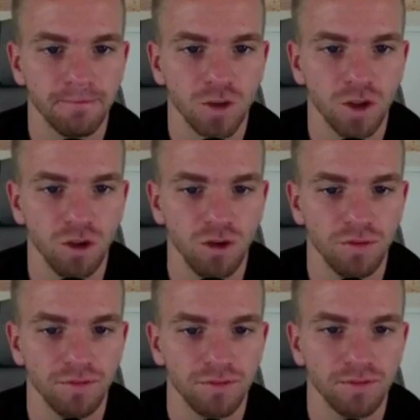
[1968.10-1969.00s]
Cool.
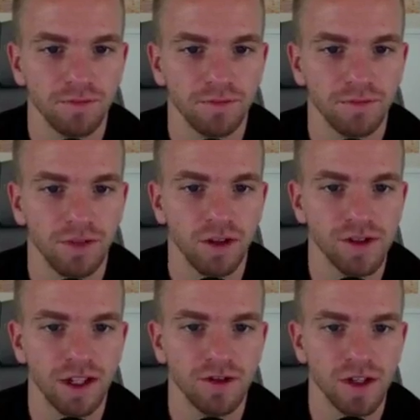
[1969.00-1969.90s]
All
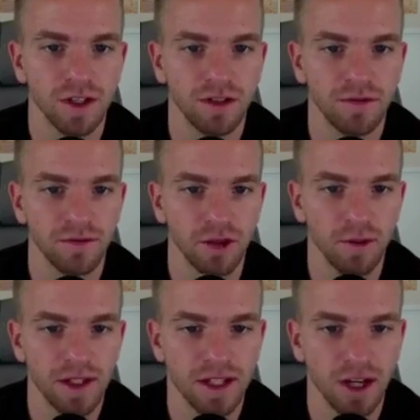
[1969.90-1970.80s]
sounds good.
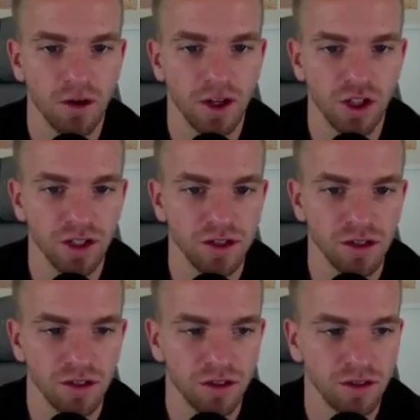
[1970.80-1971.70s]
Nobody's got questions?
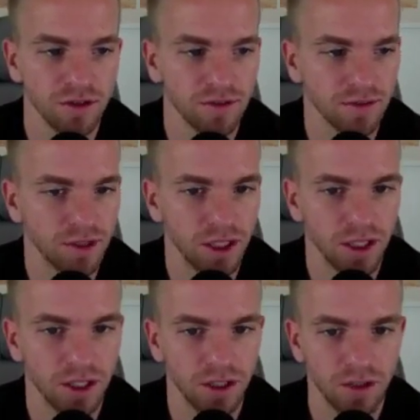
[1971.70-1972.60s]

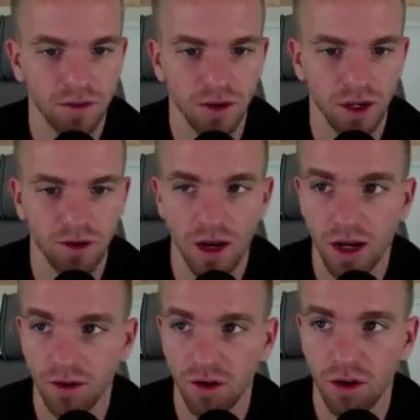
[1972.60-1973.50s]
We're going to rock
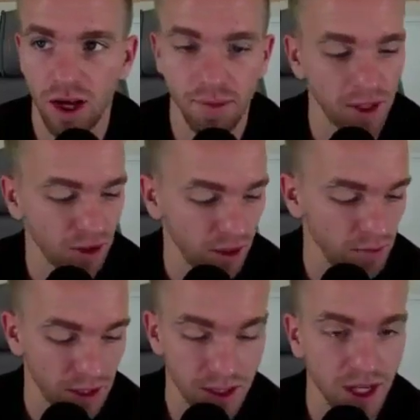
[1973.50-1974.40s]
and roll. I'm going to go get
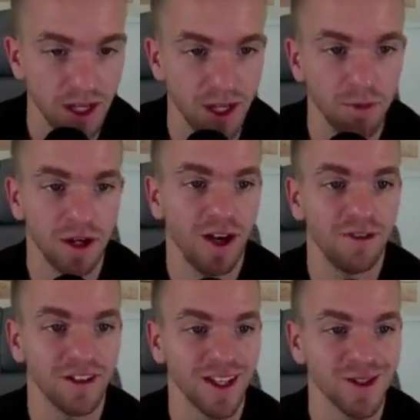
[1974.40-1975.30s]
my second cup of
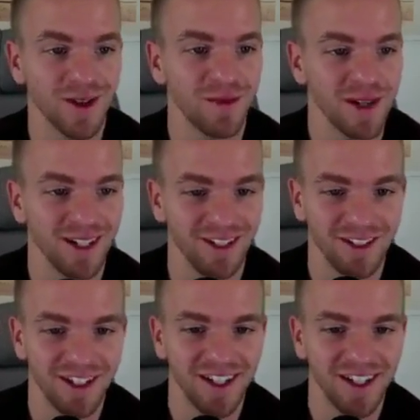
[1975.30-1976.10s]
coffee. That's what I'm going to do.